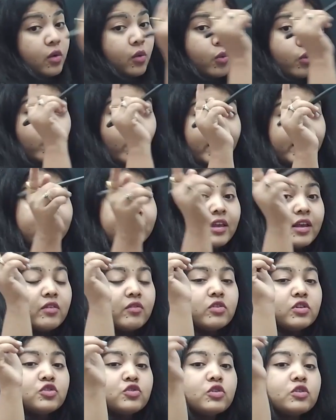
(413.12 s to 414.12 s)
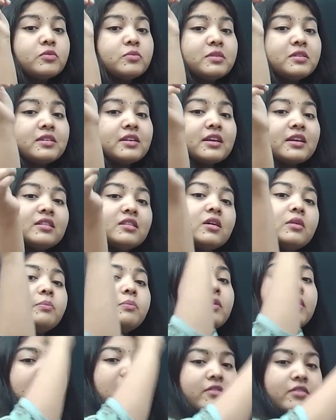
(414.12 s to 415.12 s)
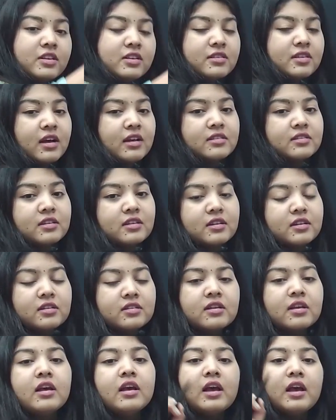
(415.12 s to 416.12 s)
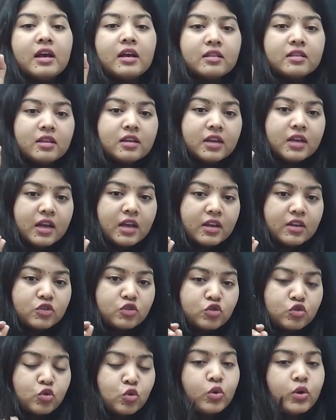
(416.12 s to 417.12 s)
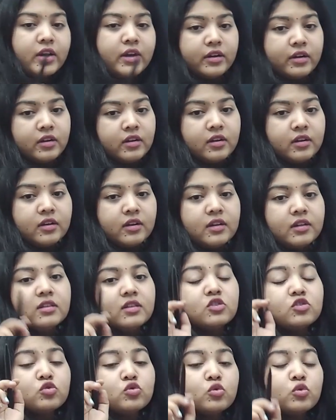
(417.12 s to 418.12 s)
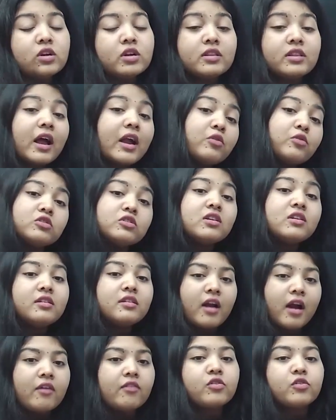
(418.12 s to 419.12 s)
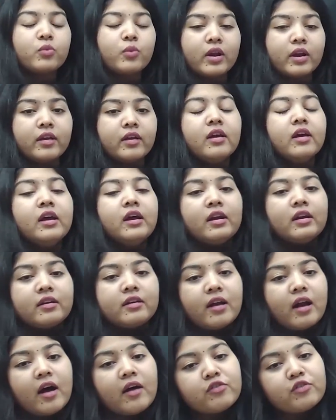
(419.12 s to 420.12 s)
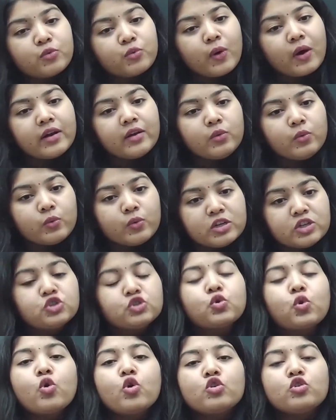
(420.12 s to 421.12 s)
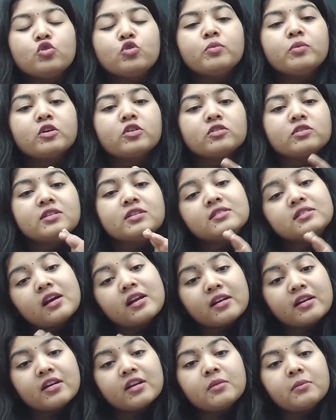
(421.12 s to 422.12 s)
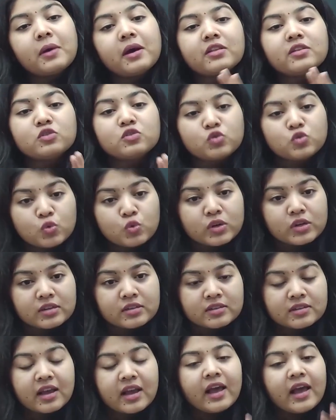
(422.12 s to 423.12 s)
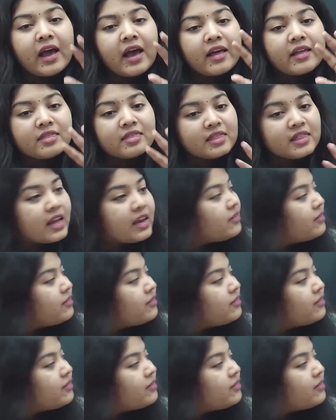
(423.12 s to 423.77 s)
one thing which was missing in the previous answer is the student, that was a draft one. Draft one we show you because these are written by the students, and then